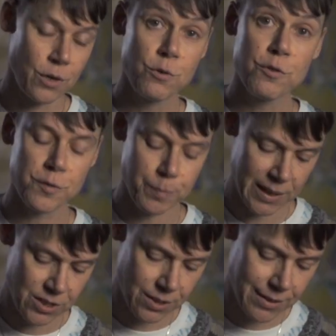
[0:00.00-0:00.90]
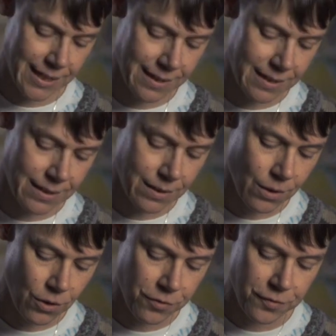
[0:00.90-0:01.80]
Hoofed Butcheriger
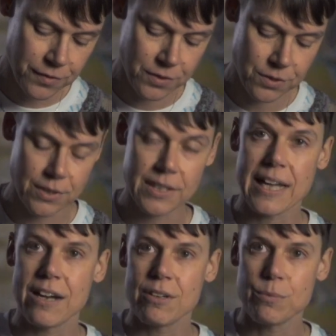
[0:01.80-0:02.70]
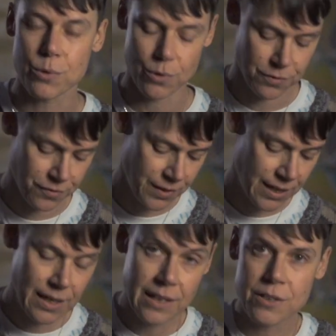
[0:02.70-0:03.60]
off to Canary Wharf.
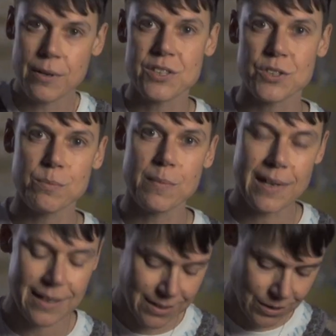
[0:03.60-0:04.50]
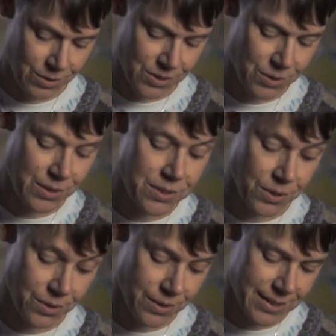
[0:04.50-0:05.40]
Question mark goes to the
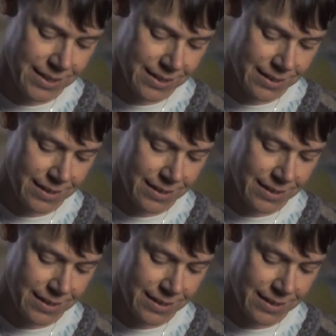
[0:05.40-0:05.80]
dogs.